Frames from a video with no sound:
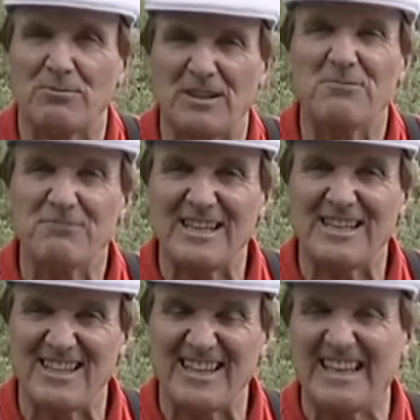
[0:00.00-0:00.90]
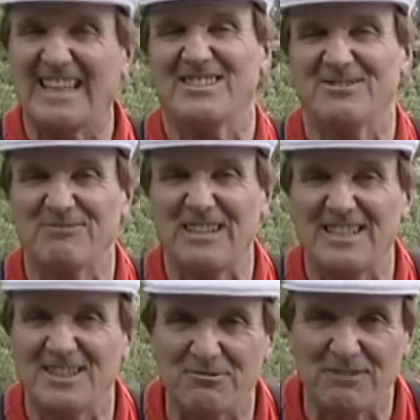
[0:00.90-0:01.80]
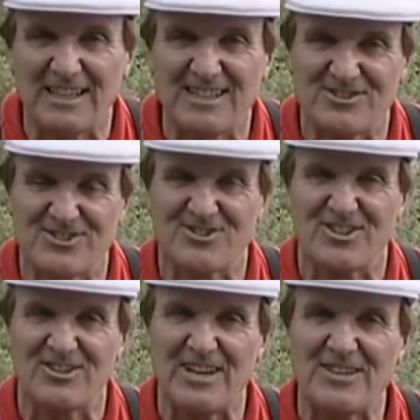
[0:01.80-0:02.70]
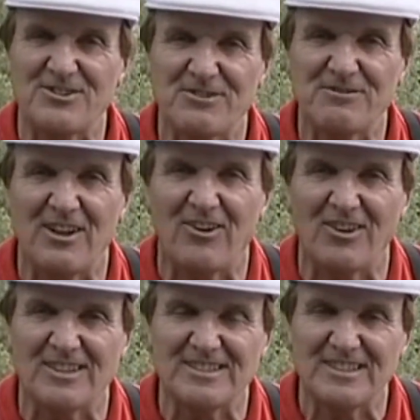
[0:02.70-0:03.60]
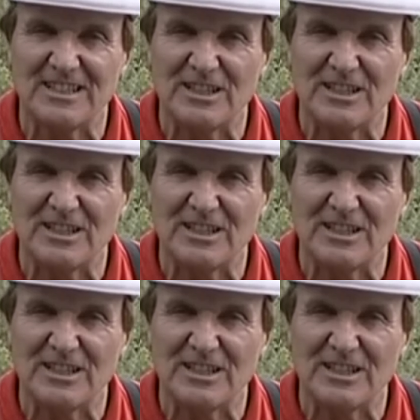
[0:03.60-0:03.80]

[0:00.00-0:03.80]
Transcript: Well, the rig isn't really a rig, it's just a length of line